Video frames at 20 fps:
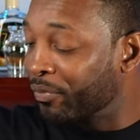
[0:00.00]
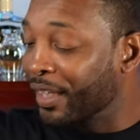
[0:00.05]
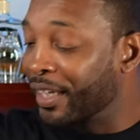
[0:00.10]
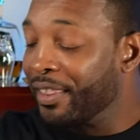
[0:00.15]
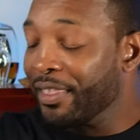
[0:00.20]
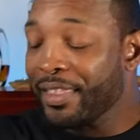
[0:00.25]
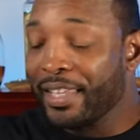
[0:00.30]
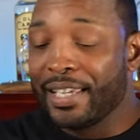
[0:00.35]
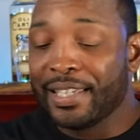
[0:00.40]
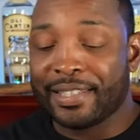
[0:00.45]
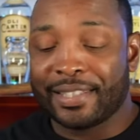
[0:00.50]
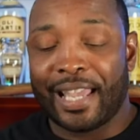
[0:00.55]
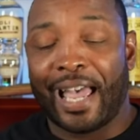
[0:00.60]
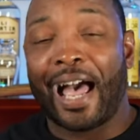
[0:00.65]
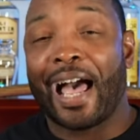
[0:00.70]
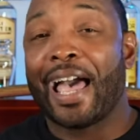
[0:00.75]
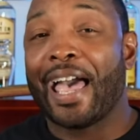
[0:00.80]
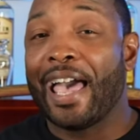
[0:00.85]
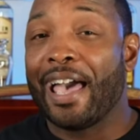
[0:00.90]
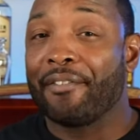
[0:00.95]
This
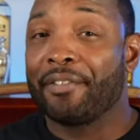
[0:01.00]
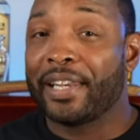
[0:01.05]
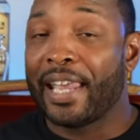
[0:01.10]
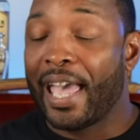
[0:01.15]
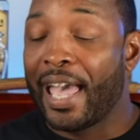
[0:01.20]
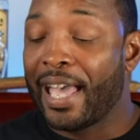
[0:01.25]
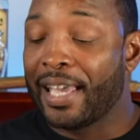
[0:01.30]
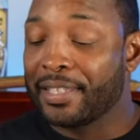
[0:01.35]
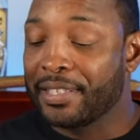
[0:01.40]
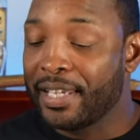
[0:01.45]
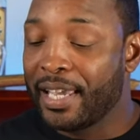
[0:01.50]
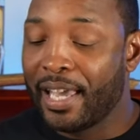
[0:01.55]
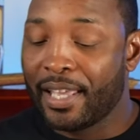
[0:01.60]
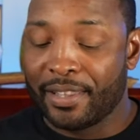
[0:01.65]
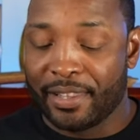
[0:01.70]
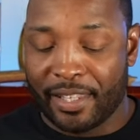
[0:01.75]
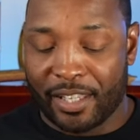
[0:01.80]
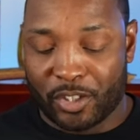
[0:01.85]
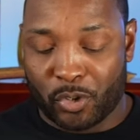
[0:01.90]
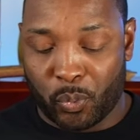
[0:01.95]
I haven't had
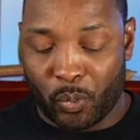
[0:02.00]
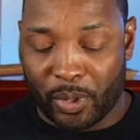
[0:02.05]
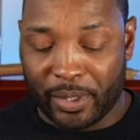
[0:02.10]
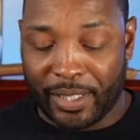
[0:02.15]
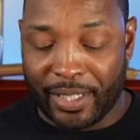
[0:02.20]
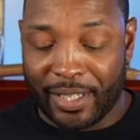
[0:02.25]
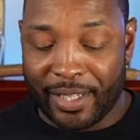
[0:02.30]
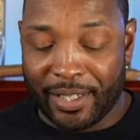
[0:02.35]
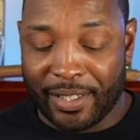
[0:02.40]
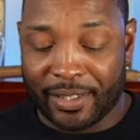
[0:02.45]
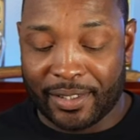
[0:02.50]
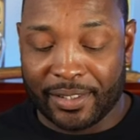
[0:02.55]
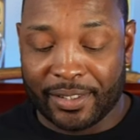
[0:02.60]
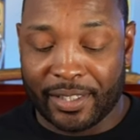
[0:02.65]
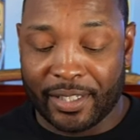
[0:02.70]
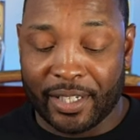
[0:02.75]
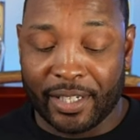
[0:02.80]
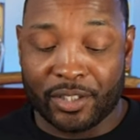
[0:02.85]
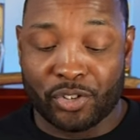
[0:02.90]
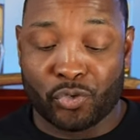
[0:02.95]
yet. This one is
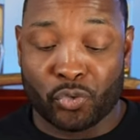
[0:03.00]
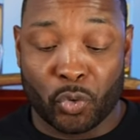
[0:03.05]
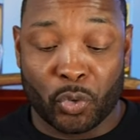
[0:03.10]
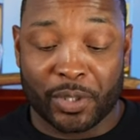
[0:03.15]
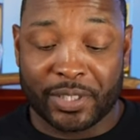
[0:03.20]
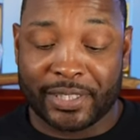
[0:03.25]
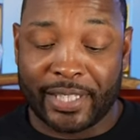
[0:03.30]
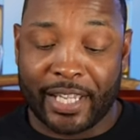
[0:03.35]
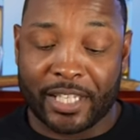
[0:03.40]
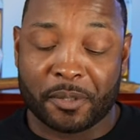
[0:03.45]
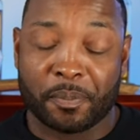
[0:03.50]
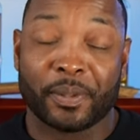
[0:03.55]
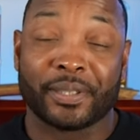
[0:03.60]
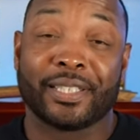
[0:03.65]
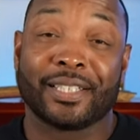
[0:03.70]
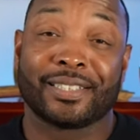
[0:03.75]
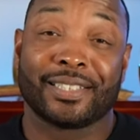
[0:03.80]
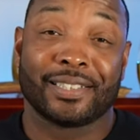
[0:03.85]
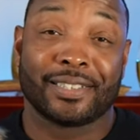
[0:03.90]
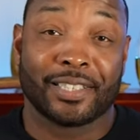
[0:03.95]
the Drew Estates, but
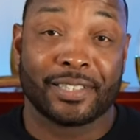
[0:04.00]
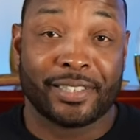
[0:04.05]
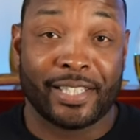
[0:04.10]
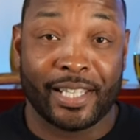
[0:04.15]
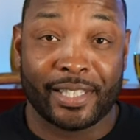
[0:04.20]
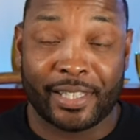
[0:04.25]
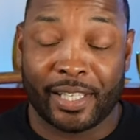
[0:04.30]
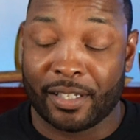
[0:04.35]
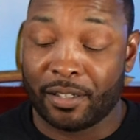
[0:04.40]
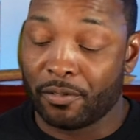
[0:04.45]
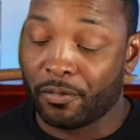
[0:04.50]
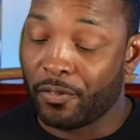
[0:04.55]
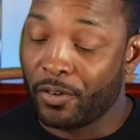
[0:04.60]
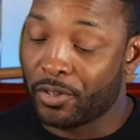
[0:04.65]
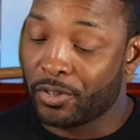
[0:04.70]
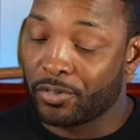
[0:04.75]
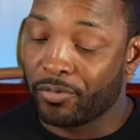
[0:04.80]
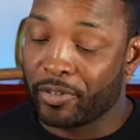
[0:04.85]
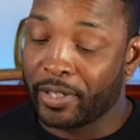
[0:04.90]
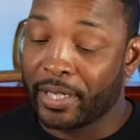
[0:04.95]
this is the 10th
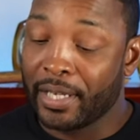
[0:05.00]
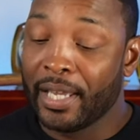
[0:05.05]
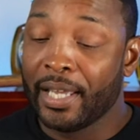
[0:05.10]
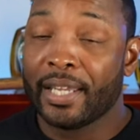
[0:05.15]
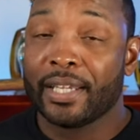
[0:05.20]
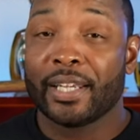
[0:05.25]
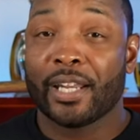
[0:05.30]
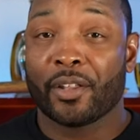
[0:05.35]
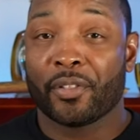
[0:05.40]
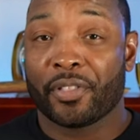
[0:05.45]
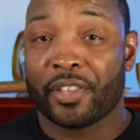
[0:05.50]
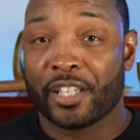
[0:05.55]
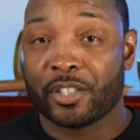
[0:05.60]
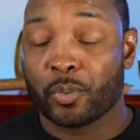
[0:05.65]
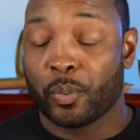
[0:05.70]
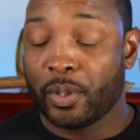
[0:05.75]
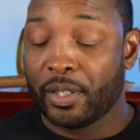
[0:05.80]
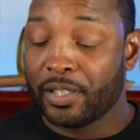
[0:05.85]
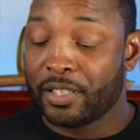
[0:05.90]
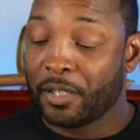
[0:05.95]
anniversary. Now this
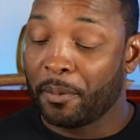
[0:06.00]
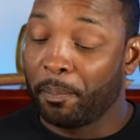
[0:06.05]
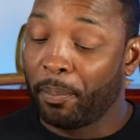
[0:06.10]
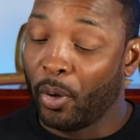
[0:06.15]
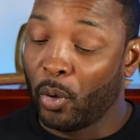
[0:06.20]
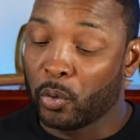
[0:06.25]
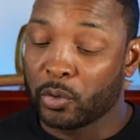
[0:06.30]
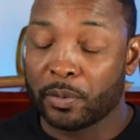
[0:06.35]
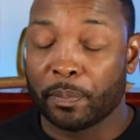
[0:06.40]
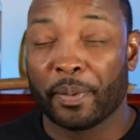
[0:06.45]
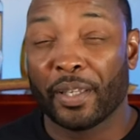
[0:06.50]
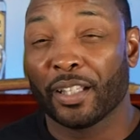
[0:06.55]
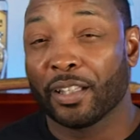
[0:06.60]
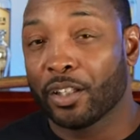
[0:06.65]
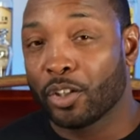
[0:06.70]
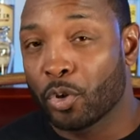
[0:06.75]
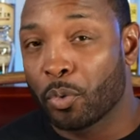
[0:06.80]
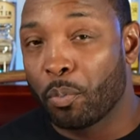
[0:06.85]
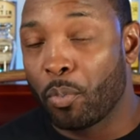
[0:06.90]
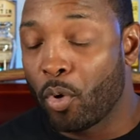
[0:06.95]
one is supposed to be a
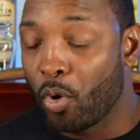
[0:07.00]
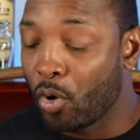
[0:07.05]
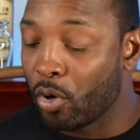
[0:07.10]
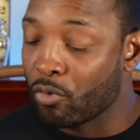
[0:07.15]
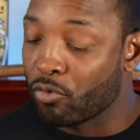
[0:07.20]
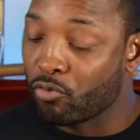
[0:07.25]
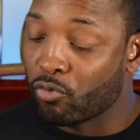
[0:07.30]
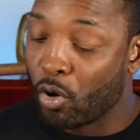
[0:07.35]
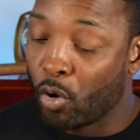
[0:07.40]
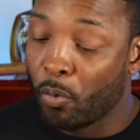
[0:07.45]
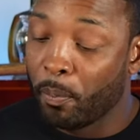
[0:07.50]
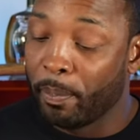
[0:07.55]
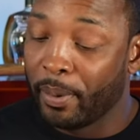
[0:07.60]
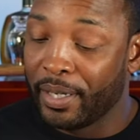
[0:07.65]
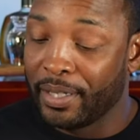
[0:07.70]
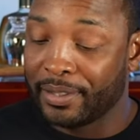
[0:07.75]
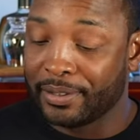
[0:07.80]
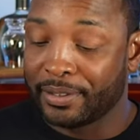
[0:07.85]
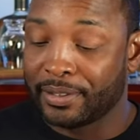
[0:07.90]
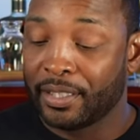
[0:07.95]
little more
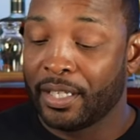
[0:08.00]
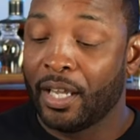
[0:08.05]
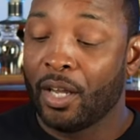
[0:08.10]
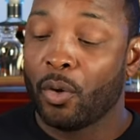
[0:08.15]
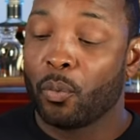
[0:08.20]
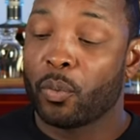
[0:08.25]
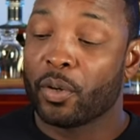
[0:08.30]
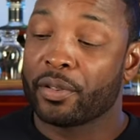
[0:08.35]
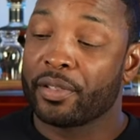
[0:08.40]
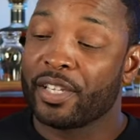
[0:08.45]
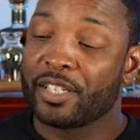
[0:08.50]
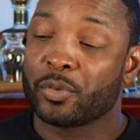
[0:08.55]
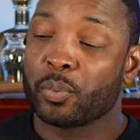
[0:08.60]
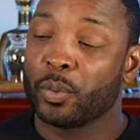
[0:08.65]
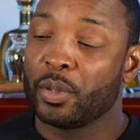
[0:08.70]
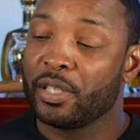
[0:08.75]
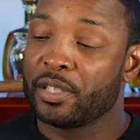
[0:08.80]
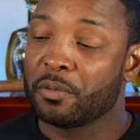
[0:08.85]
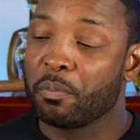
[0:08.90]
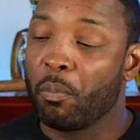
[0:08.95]
robust, where this
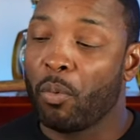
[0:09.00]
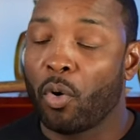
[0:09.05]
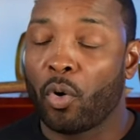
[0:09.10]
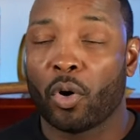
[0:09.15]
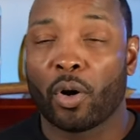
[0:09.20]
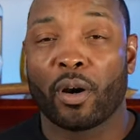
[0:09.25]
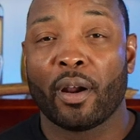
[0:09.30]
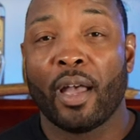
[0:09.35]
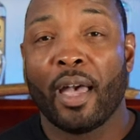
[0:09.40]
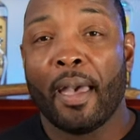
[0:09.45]
one is more